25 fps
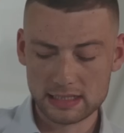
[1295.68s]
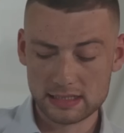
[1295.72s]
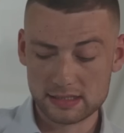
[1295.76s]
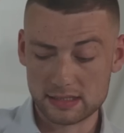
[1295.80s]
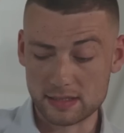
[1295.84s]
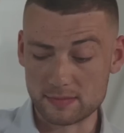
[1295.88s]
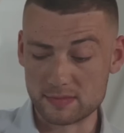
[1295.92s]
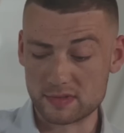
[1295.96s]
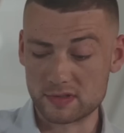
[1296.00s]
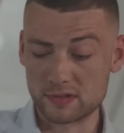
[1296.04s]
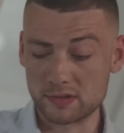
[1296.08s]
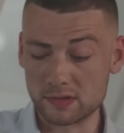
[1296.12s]

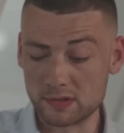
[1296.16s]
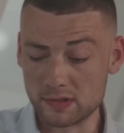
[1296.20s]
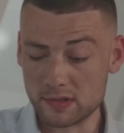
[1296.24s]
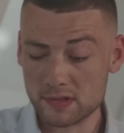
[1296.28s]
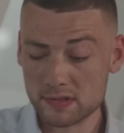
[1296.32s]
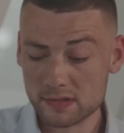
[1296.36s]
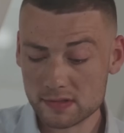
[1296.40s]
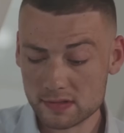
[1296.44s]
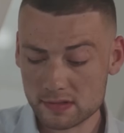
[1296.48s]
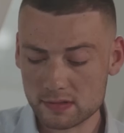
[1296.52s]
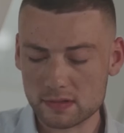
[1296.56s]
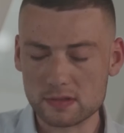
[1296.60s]
Some
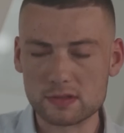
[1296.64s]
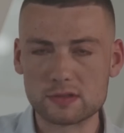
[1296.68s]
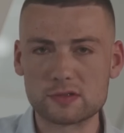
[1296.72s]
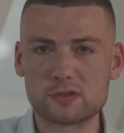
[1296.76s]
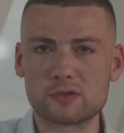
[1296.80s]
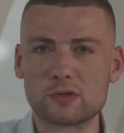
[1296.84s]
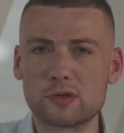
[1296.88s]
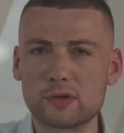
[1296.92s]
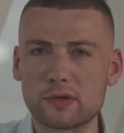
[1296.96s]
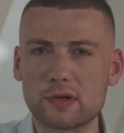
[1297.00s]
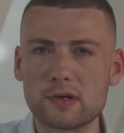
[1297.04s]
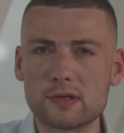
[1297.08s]
students
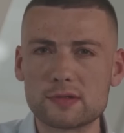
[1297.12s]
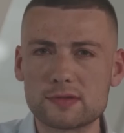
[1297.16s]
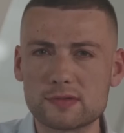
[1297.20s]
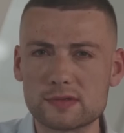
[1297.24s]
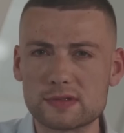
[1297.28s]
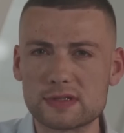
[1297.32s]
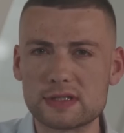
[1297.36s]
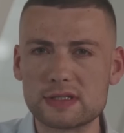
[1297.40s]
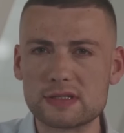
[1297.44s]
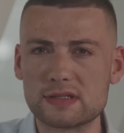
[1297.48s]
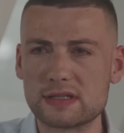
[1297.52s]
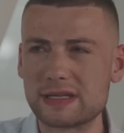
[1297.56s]
struggle
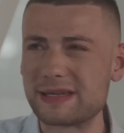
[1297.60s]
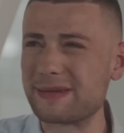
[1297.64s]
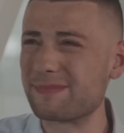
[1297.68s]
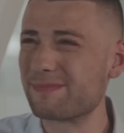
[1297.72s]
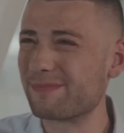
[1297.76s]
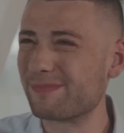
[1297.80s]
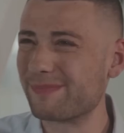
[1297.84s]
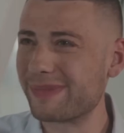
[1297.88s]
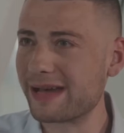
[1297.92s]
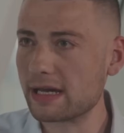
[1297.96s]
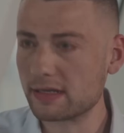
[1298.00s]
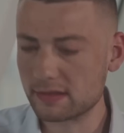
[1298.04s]
to see the
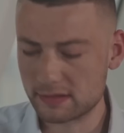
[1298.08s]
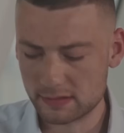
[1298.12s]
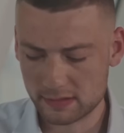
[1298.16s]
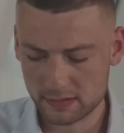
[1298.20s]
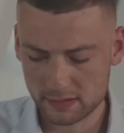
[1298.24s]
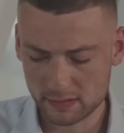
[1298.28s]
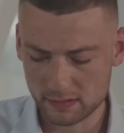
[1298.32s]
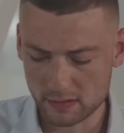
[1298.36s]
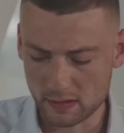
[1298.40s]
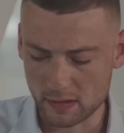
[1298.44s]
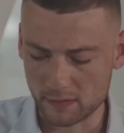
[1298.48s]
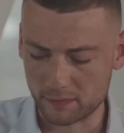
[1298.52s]

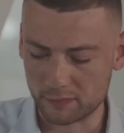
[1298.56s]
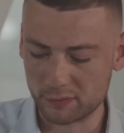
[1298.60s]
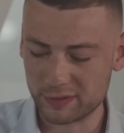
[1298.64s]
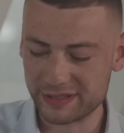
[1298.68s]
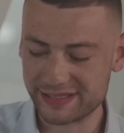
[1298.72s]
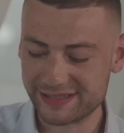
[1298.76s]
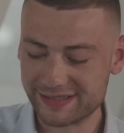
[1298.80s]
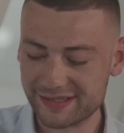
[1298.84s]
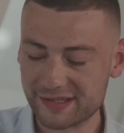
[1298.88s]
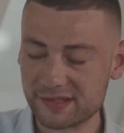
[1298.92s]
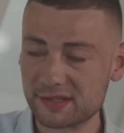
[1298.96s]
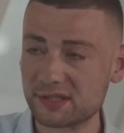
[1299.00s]
impact of
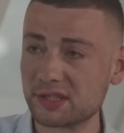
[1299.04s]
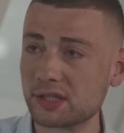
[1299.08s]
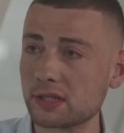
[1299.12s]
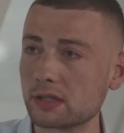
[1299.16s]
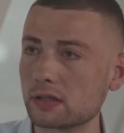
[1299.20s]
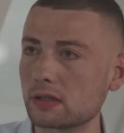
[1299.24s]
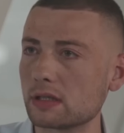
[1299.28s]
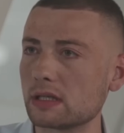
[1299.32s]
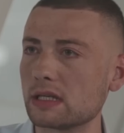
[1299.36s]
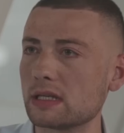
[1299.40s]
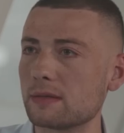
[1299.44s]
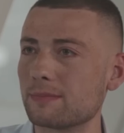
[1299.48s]

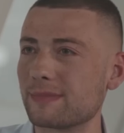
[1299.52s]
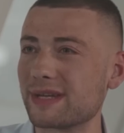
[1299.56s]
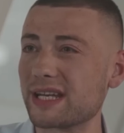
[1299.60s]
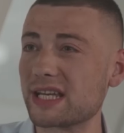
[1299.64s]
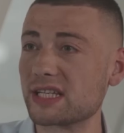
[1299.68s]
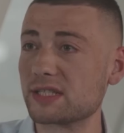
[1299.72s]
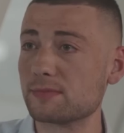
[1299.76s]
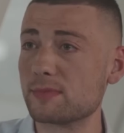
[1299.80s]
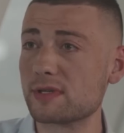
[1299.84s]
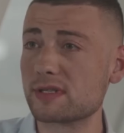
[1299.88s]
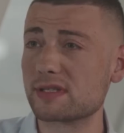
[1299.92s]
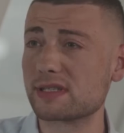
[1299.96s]
research in
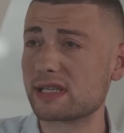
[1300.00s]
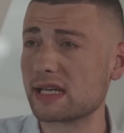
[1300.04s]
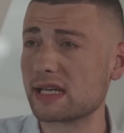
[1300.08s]
management